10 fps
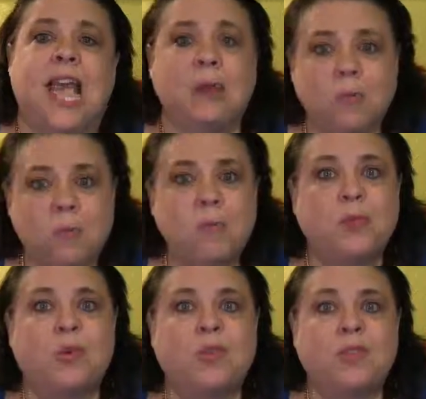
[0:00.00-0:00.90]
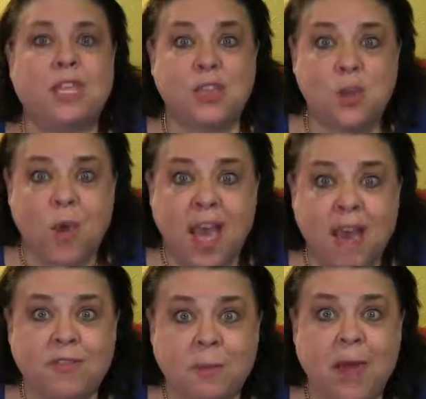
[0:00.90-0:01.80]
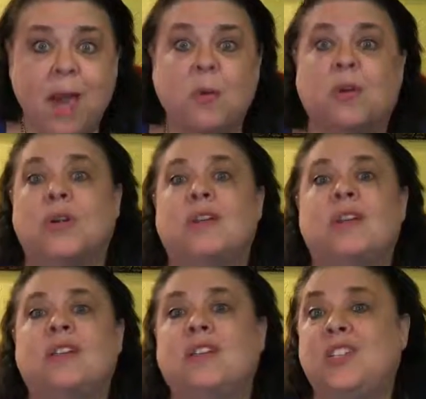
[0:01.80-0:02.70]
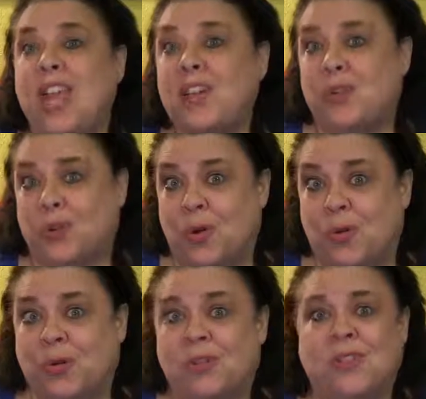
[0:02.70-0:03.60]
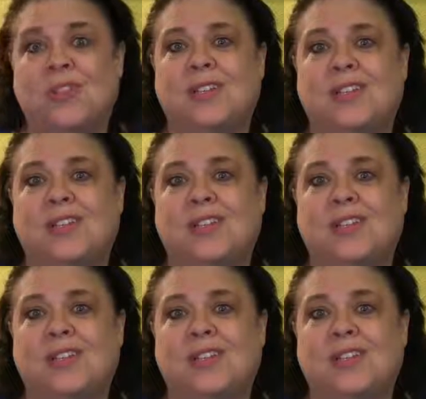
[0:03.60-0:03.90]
And remember that you have the power to change your goals.